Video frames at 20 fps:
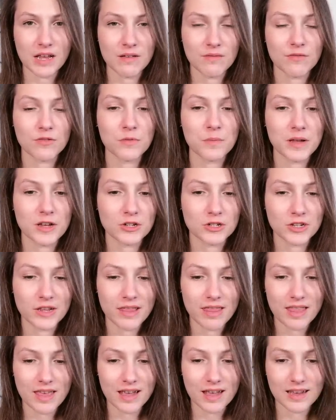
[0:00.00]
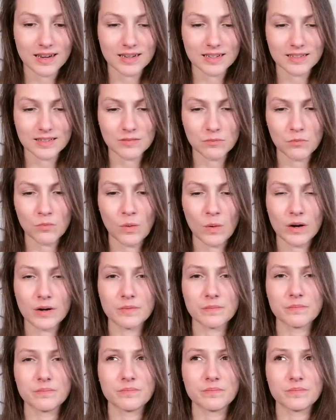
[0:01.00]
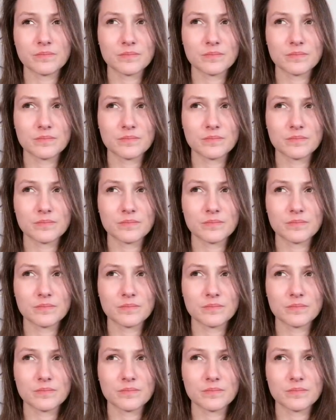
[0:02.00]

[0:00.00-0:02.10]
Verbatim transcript: information that is more